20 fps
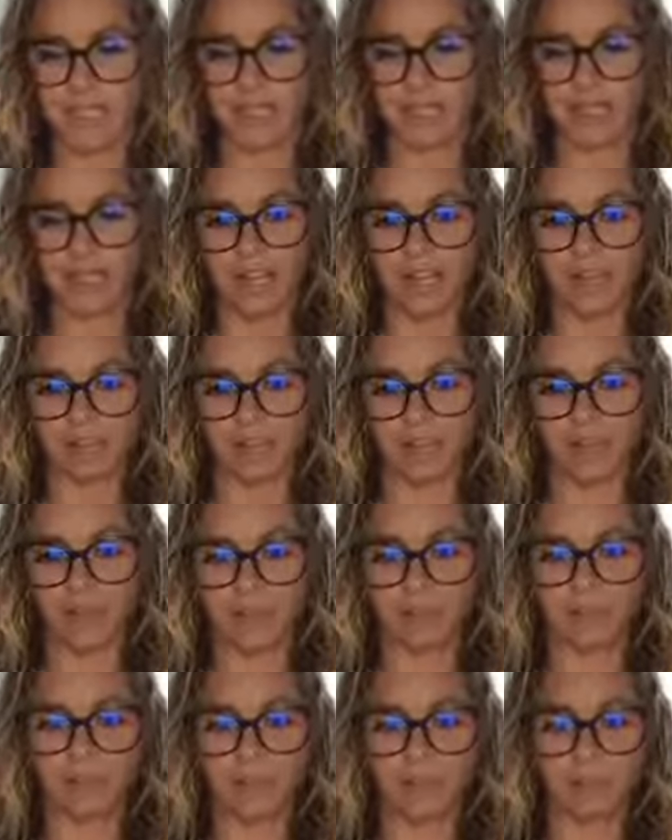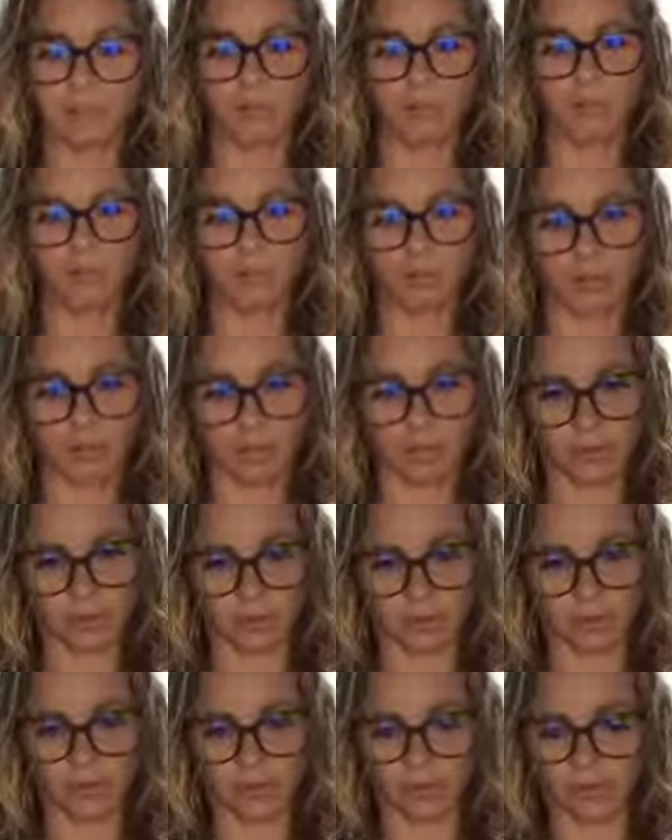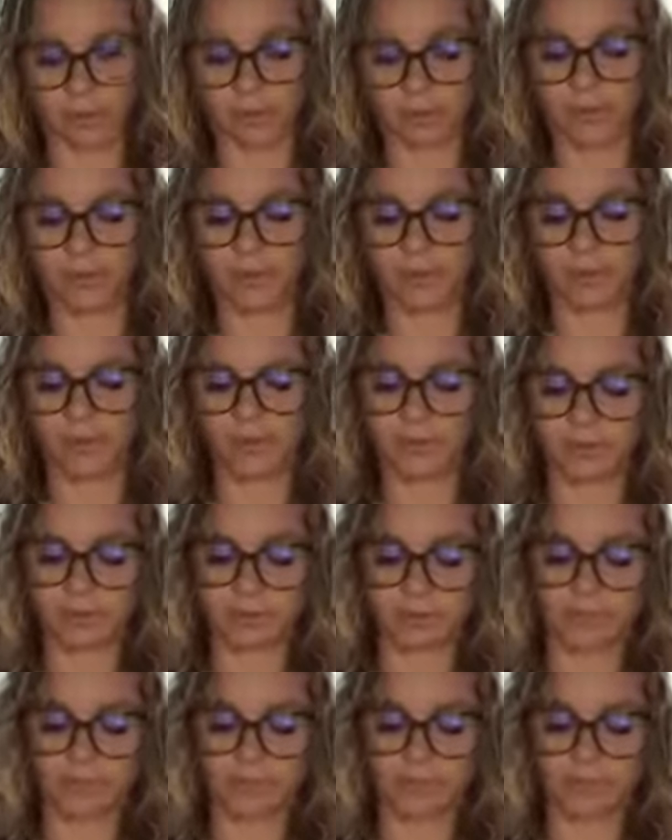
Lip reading: comes from people who are truthful people.